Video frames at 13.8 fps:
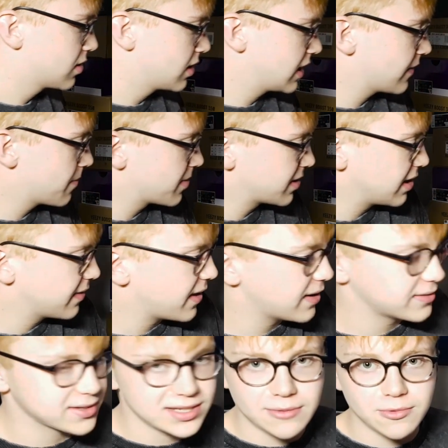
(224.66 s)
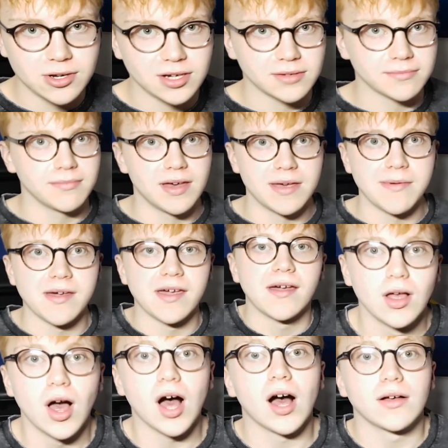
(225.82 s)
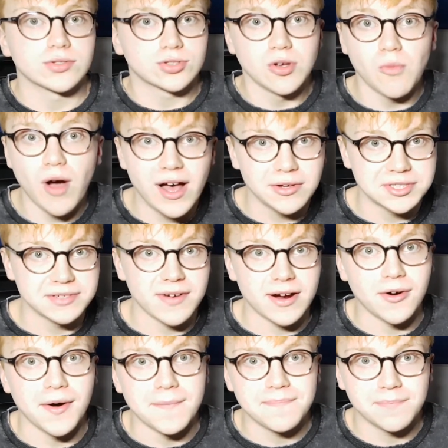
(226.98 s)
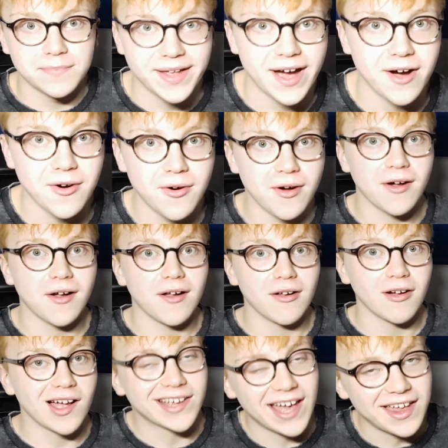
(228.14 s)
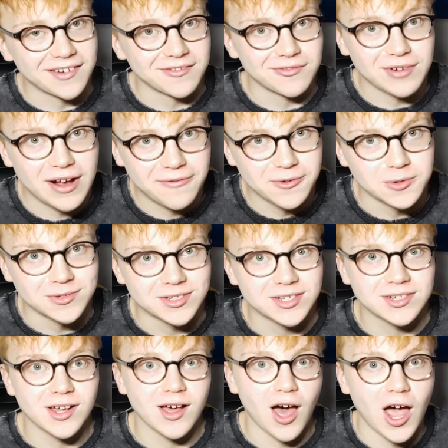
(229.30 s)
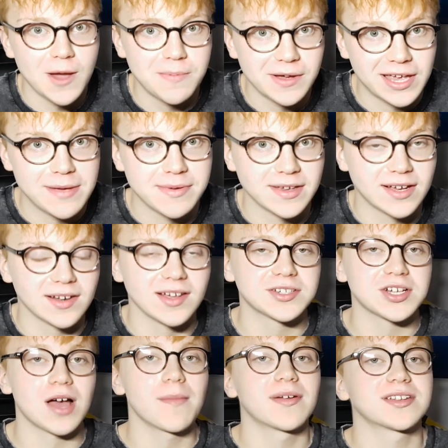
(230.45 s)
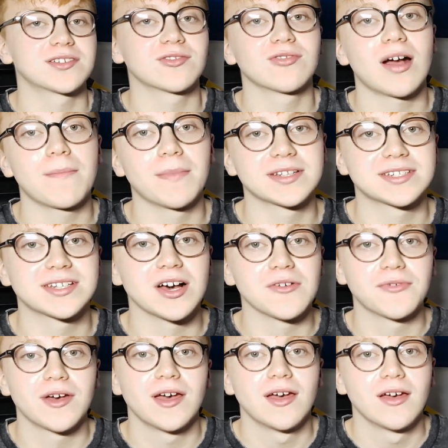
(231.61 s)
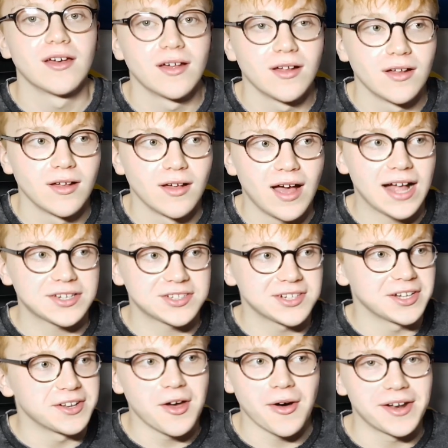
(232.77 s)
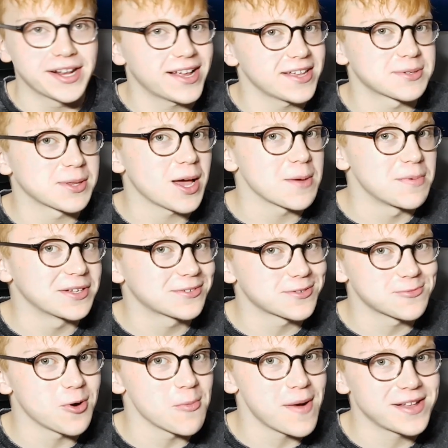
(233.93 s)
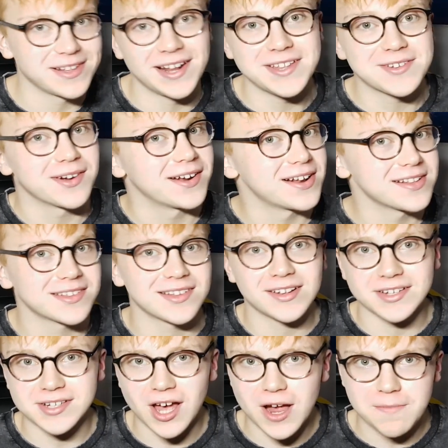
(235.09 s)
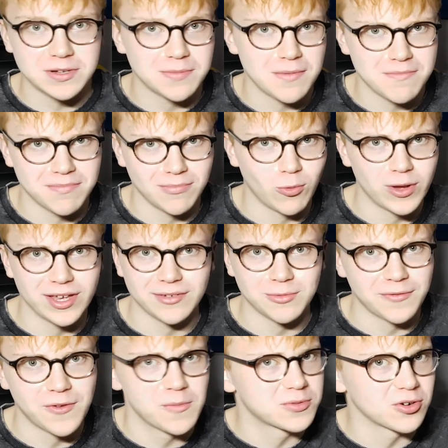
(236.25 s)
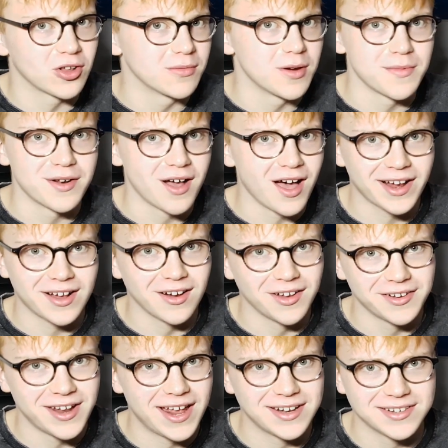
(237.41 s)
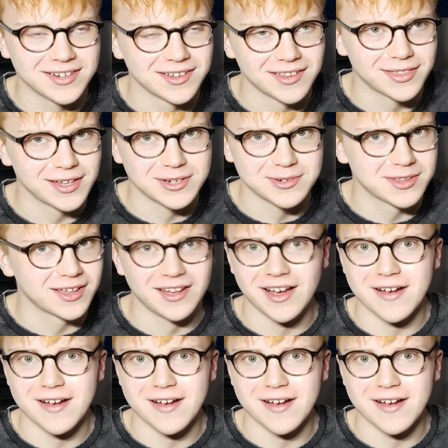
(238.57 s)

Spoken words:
If I put it like that, does that work? Maybe. So what else have I got? Now, again, raffles. Hyper came in clutch. I managed to grab myself. Actually, no, I didn't get this with Hyper. This was one manual entry. I didn't, because Hyper's a bit weird with Foot Patrol at the moment. I can't enter things there.